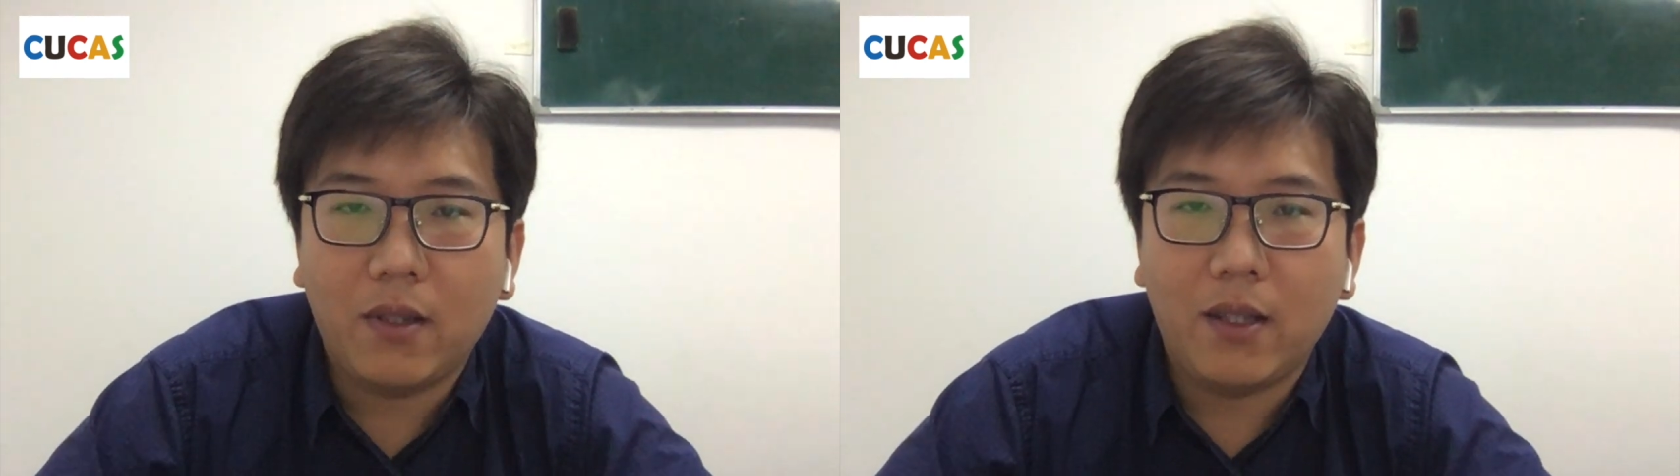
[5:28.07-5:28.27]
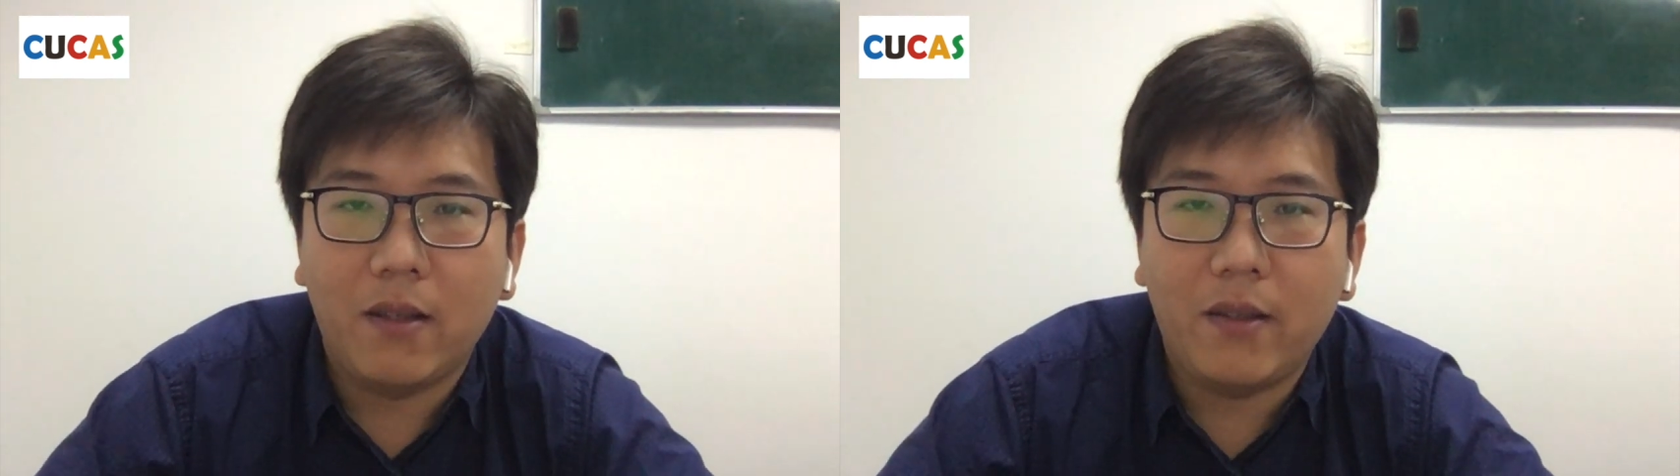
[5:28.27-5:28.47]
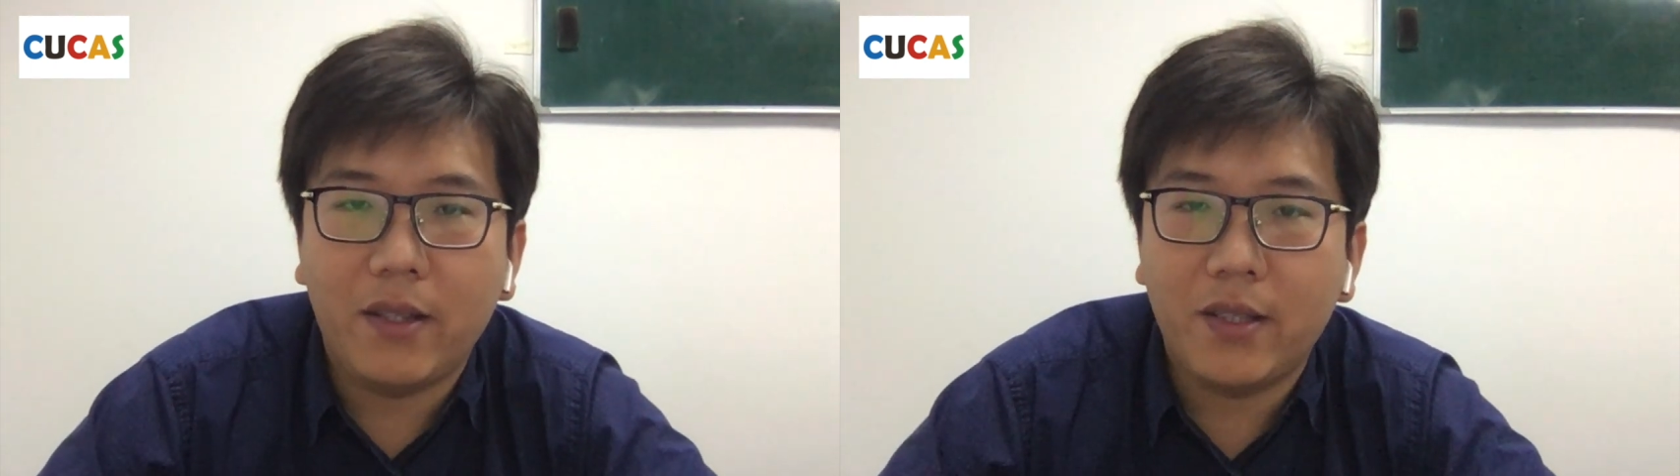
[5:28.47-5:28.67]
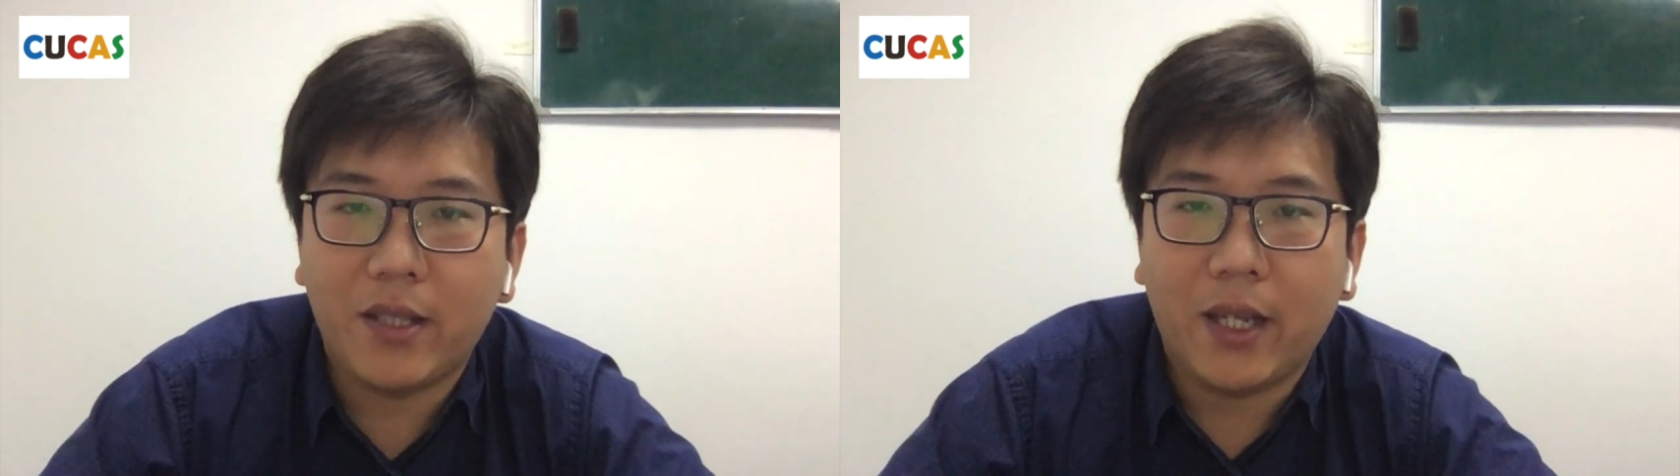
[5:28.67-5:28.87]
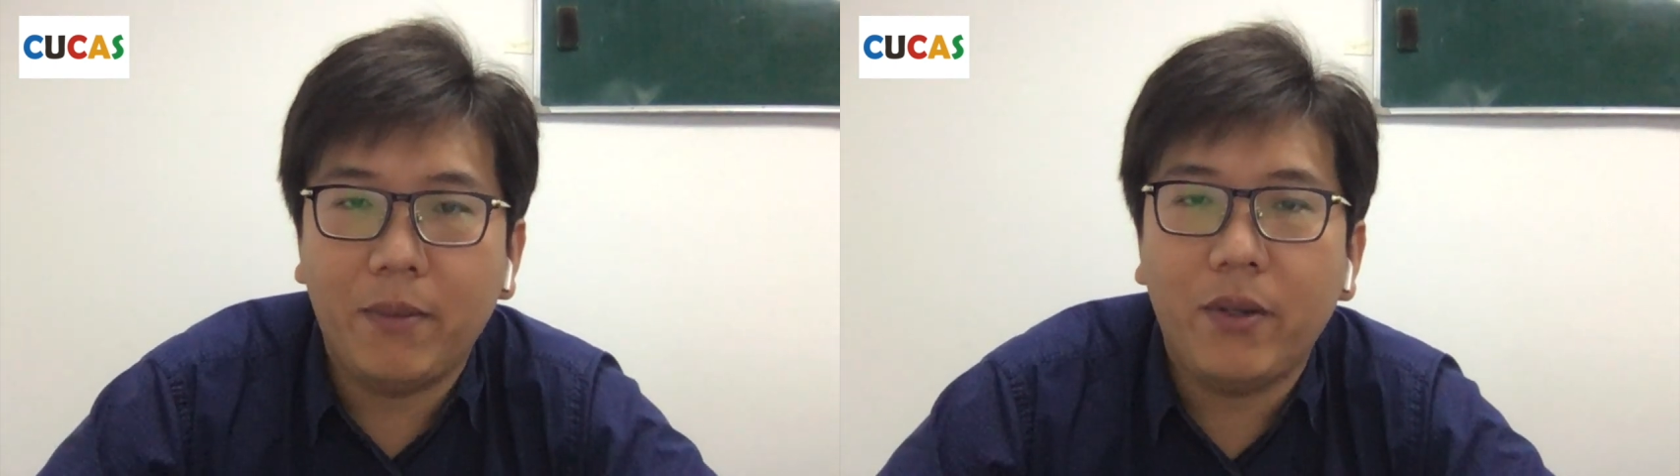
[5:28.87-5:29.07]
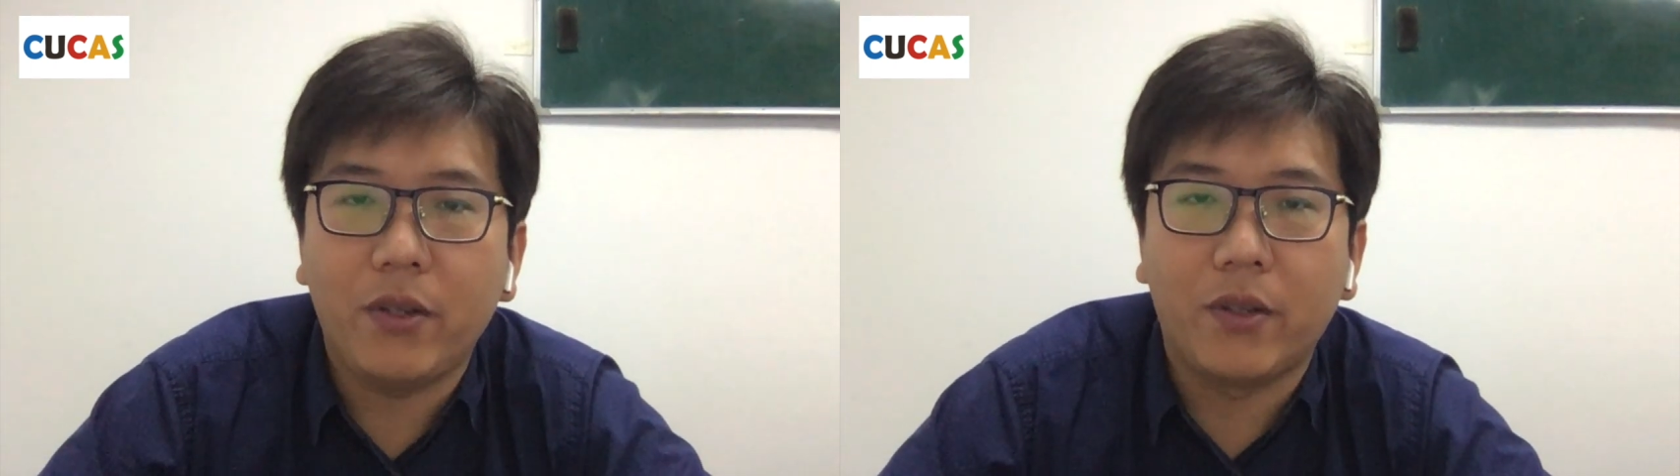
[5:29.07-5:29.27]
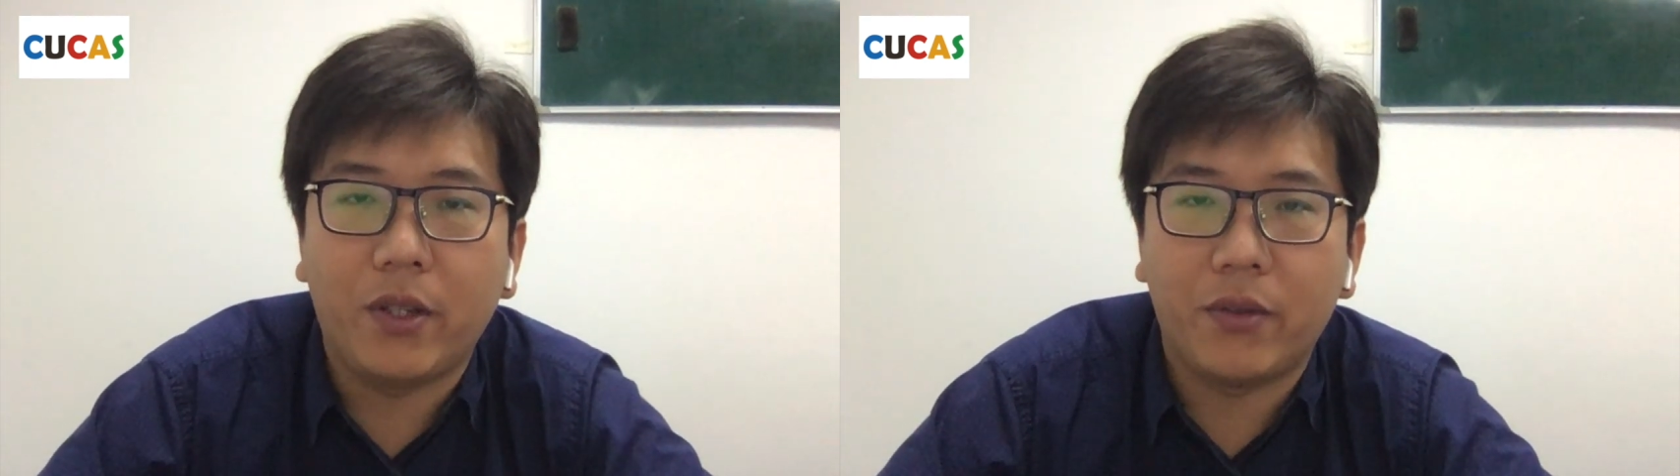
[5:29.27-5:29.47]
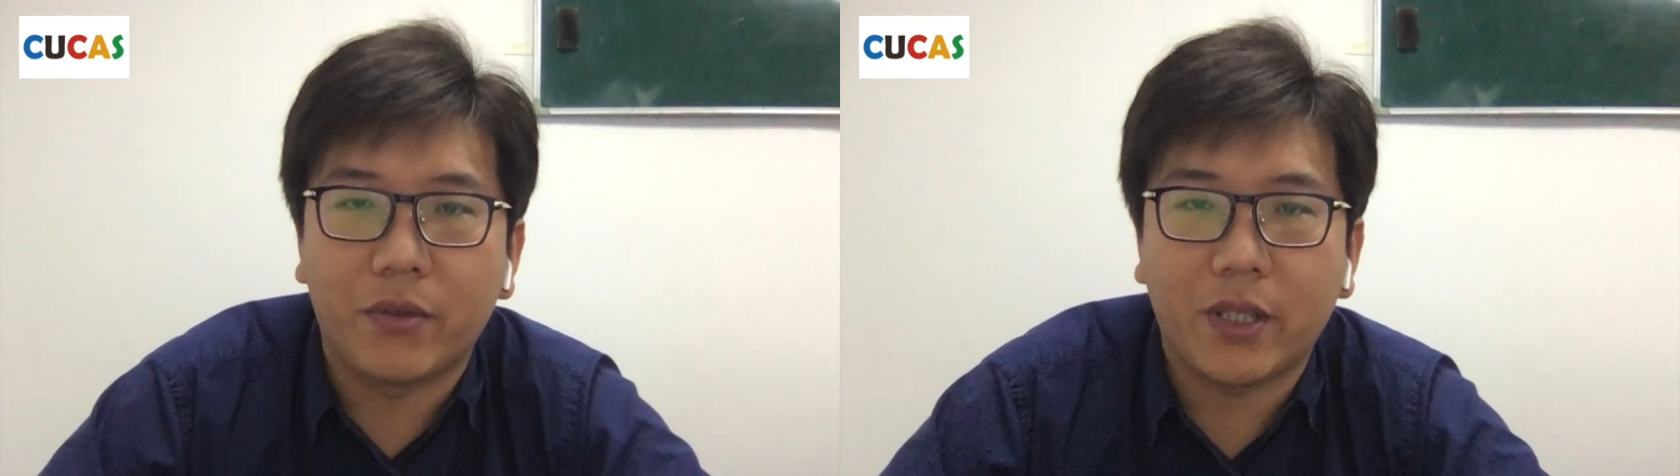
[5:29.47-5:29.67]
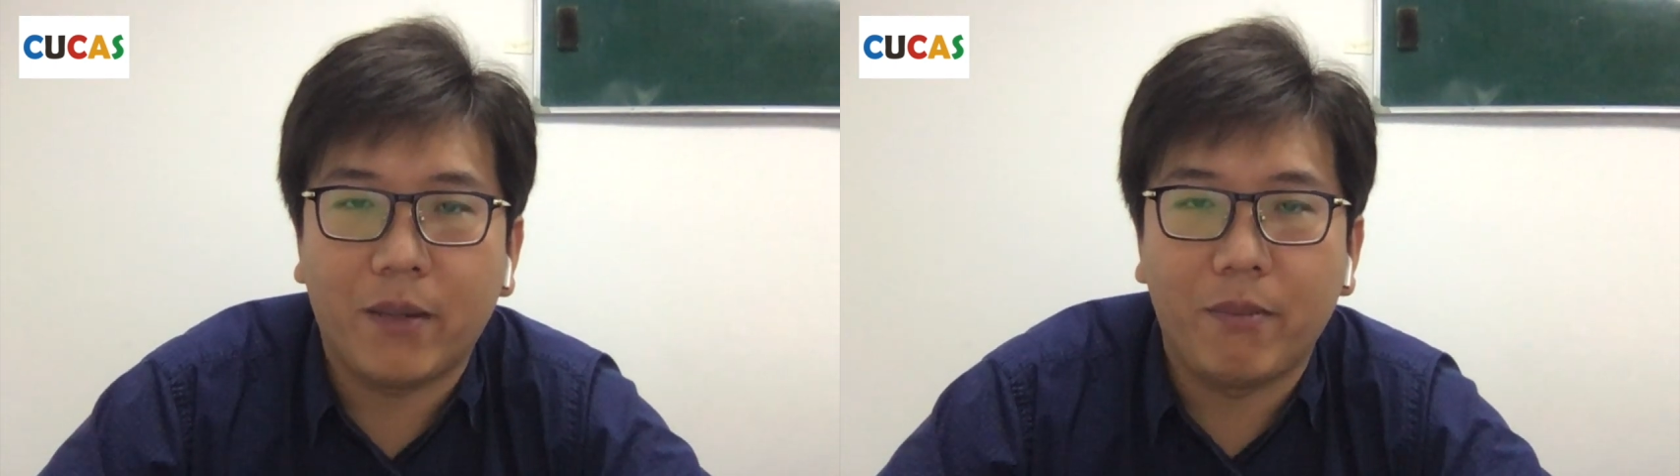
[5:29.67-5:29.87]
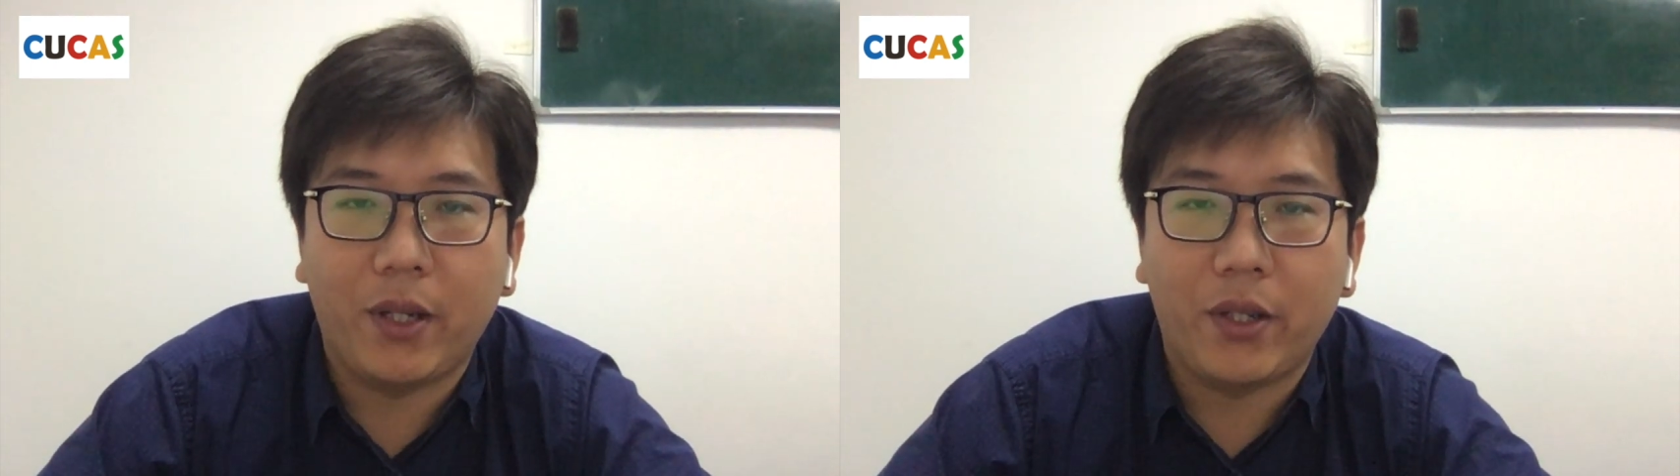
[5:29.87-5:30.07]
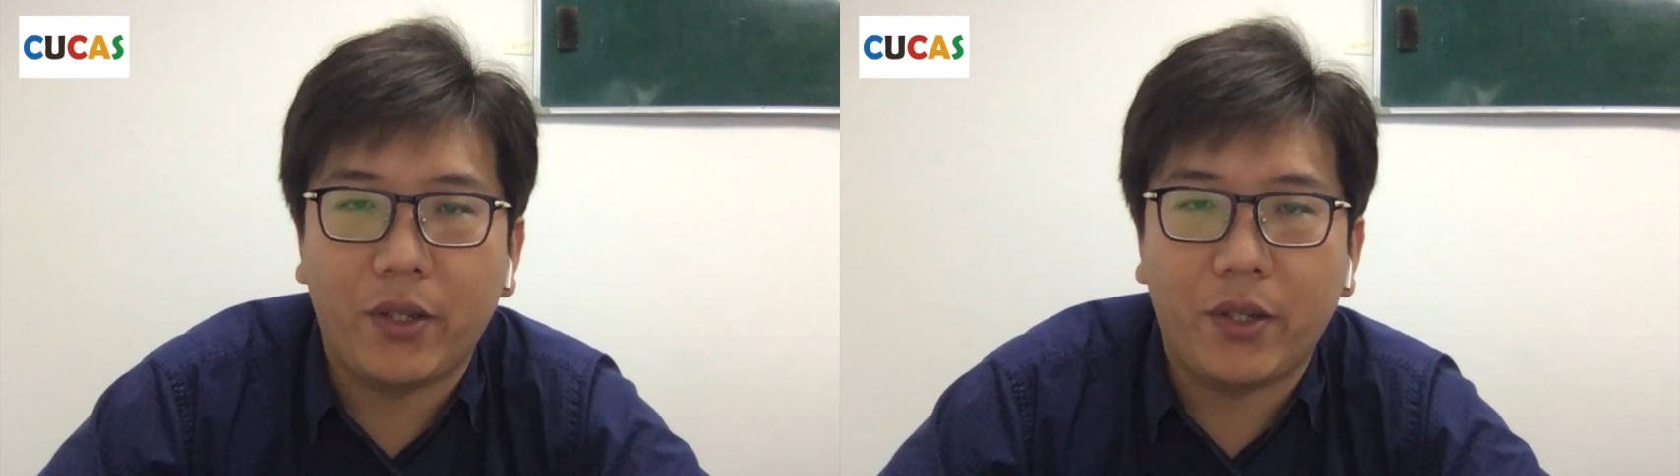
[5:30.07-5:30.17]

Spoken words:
In this step, you need to submit